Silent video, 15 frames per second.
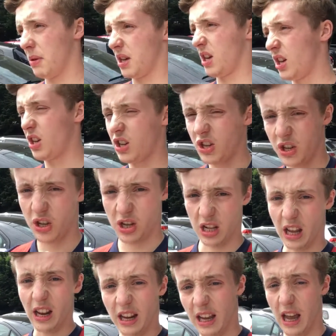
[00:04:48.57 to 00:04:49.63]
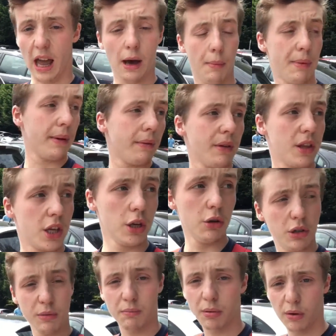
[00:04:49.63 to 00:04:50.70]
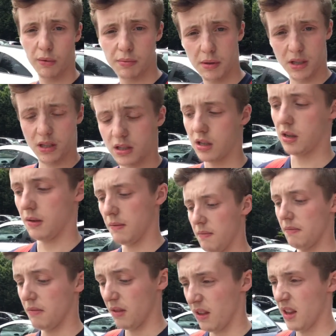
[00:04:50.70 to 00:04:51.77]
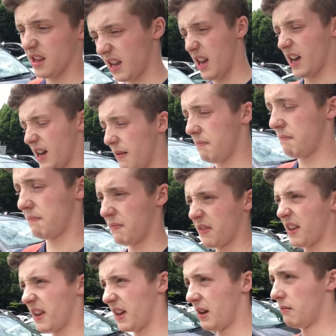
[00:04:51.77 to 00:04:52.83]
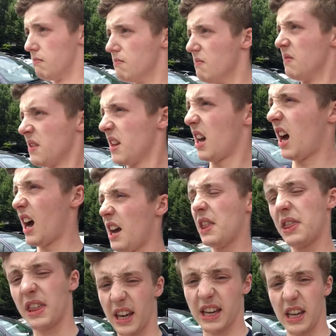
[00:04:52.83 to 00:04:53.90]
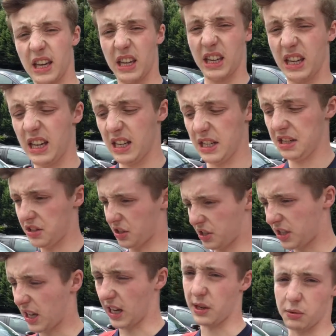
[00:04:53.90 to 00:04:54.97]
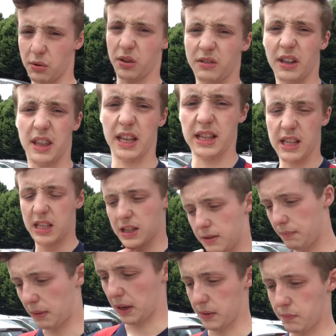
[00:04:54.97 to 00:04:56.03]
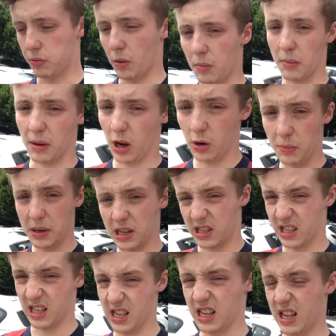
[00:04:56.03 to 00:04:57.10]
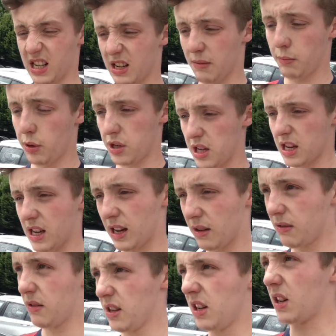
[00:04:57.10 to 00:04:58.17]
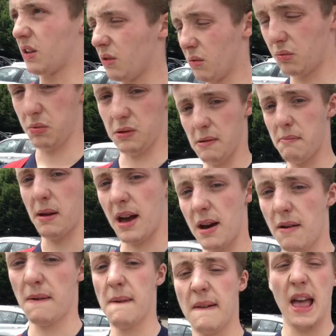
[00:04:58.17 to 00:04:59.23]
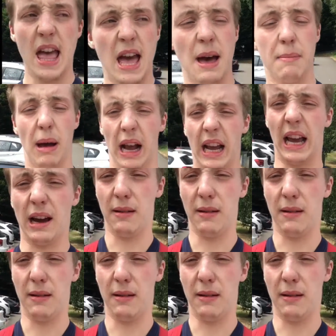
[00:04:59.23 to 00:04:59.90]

be like help with huge improvements. Um, I think he needs a schedule though. I think this is the biggest problem. I hope he doesn't you out, you know, wimp out and back